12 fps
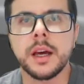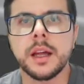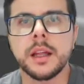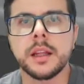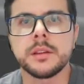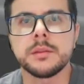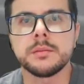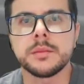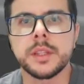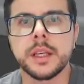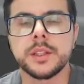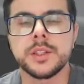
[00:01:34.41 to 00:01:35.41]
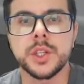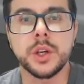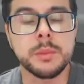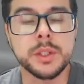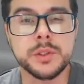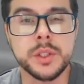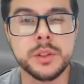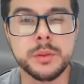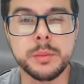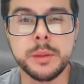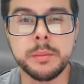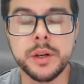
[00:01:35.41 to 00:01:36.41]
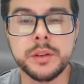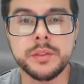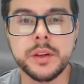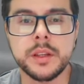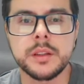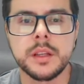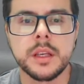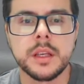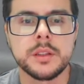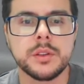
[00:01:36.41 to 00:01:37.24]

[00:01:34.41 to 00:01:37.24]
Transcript: and the geometry to be perfect.